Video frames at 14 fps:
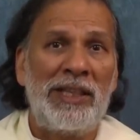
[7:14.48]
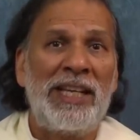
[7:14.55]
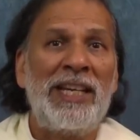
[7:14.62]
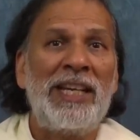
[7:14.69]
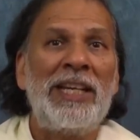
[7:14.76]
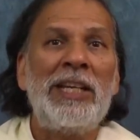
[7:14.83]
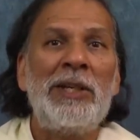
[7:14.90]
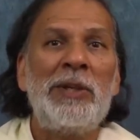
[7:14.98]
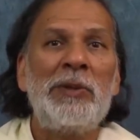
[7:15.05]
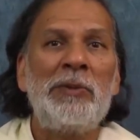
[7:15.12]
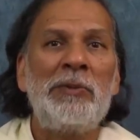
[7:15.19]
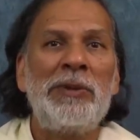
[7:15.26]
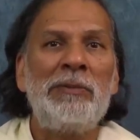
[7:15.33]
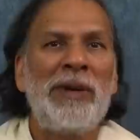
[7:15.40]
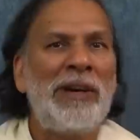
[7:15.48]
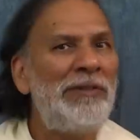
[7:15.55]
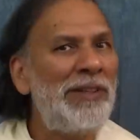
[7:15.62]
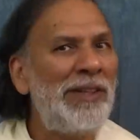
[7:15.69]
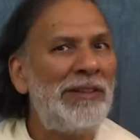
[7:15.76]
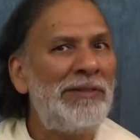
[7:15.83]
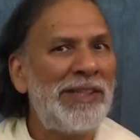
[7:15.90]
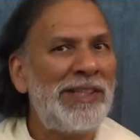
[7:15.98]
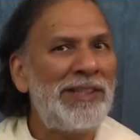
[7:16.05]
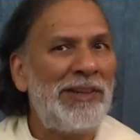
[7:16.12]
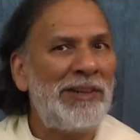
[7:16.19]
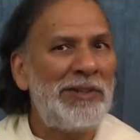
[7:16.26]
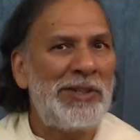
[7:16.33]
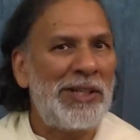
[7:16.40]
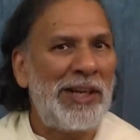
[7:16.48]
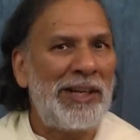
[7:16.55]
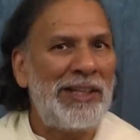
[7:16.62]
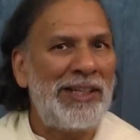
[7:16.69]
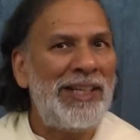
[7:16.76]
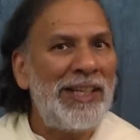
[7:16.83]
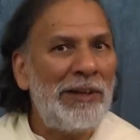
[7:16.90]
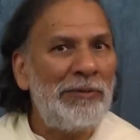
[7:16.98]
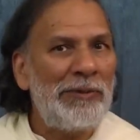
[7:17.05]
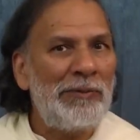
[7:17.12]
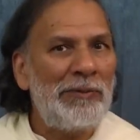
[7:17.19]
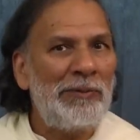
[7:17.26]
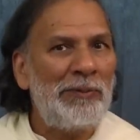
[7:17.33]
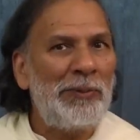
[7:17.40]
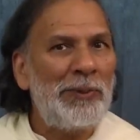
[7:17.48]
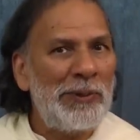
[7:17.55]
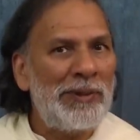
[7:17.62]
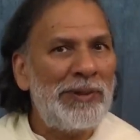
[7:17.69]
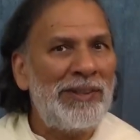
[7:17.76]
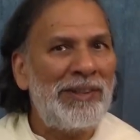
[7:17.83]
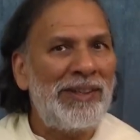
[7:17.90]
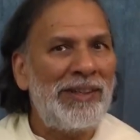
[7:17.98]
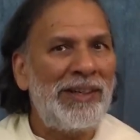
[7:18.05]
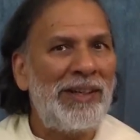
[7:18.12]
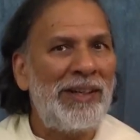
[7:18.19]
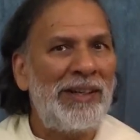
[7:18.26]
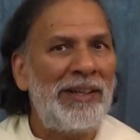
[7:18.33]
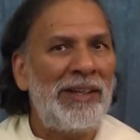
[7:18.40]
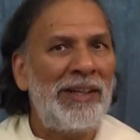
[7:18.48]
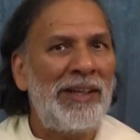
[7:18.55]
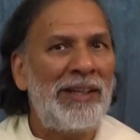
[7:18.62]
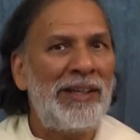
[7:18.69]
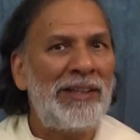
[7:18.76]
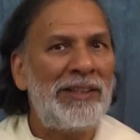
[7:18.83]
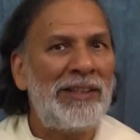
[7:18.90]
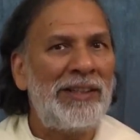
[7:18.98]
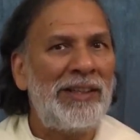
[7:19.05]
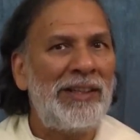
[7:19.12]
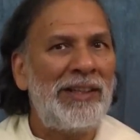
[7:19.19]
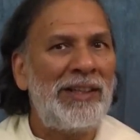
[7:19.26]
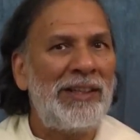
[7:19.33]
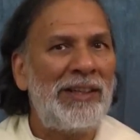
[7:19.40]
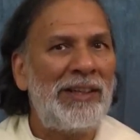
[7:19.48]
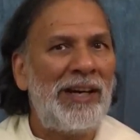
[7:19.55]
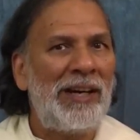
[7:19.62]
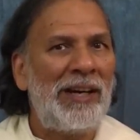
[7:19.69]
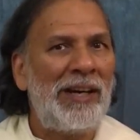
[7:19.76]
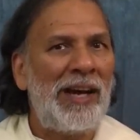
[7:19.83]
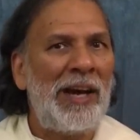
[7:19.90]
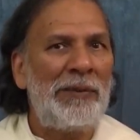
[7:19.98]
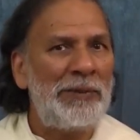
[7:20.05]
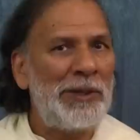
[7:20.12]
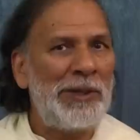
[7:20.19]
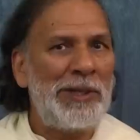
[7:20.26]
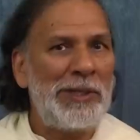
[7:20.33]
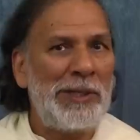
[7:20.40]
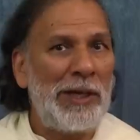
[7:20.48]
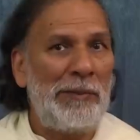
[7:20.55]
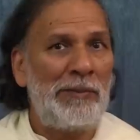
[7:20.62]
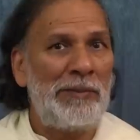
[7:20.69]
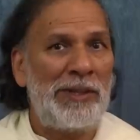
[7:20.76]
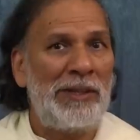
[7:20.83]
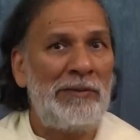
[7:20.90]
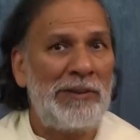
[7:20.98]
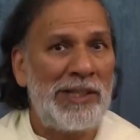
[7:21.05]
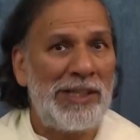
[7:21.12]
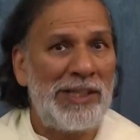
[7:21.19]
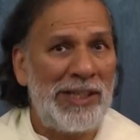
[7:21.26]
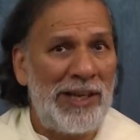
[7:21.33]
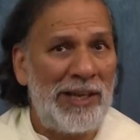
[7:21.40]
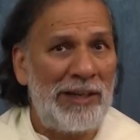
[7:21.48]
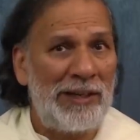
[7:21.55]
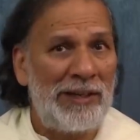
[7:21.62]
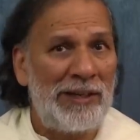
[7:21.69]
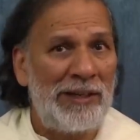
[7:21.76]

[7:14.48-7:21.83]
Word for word: They need to be. Mahavira was not Jain. He never put, uh, uh, after his name, he was Jain.